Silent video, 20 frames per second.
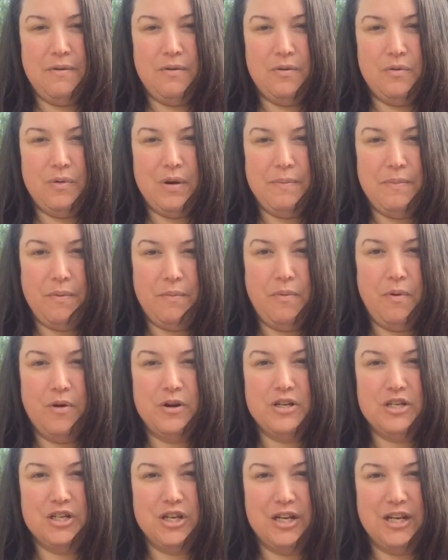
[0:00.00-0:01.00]

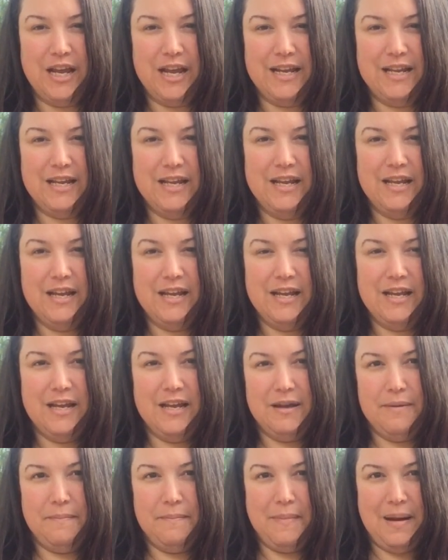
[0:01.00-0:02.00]
reproportionate
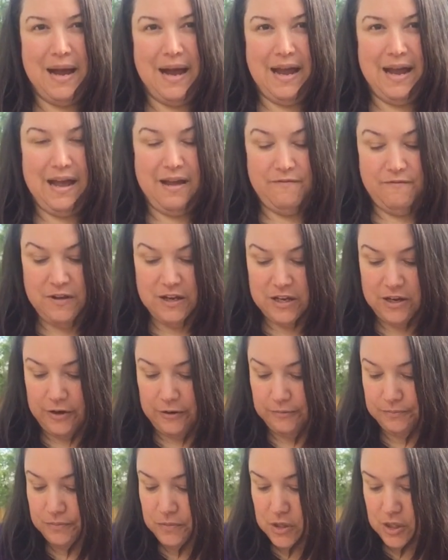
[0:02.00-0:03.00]
my figure.
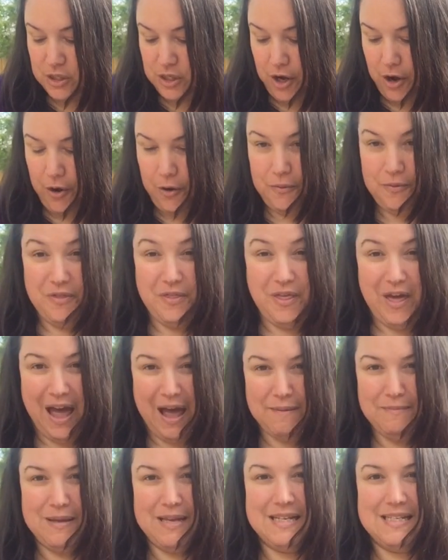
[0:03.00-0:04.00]
So
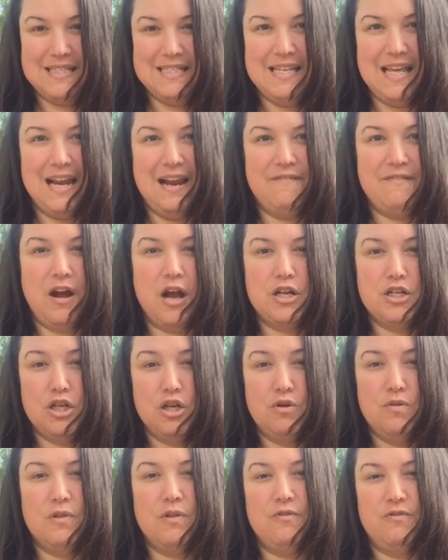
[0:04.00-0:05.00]
that being said, I've got
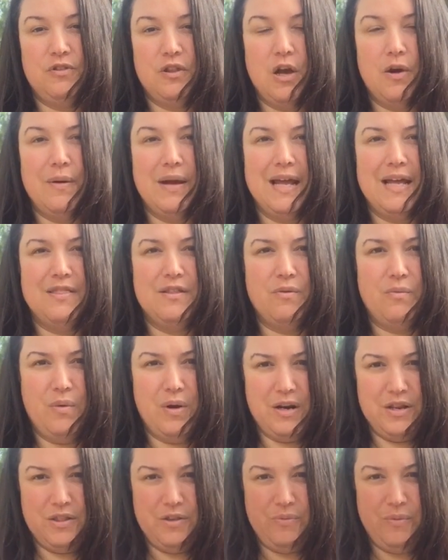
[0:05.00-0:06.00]
two of the flowy and then
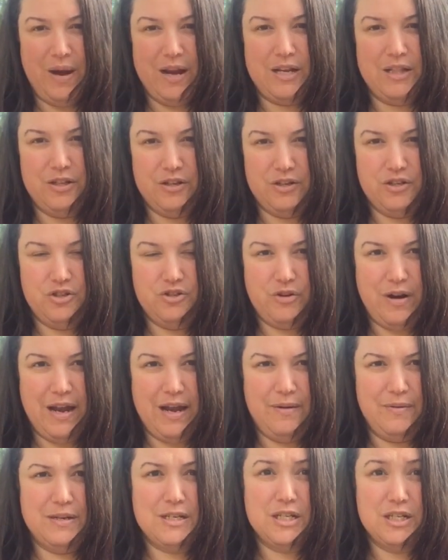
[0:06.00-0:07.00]
one of the regular straight,
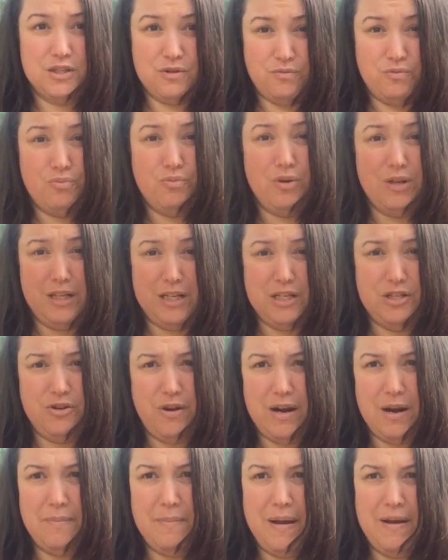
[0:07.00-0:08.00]
which is really straight
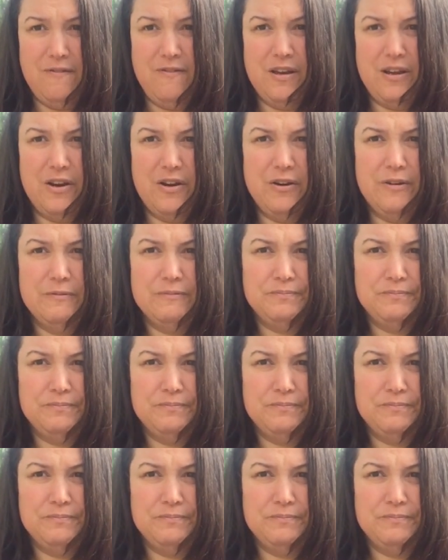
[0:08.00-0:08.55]
on my figure.